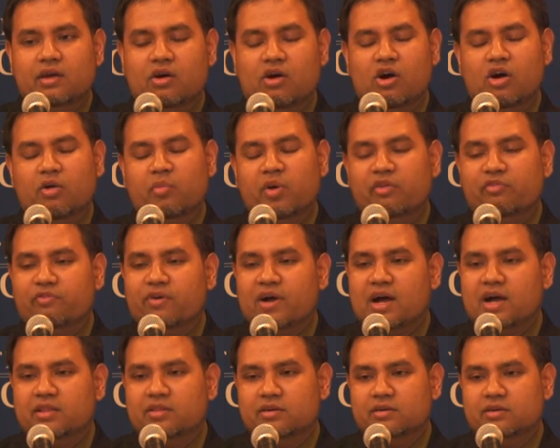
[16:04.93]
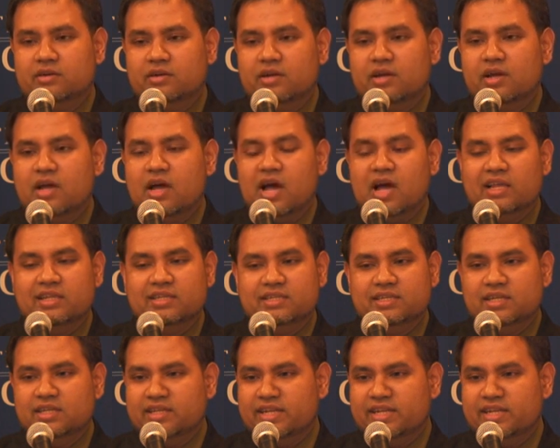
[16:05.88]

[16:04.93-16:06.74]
on my father, until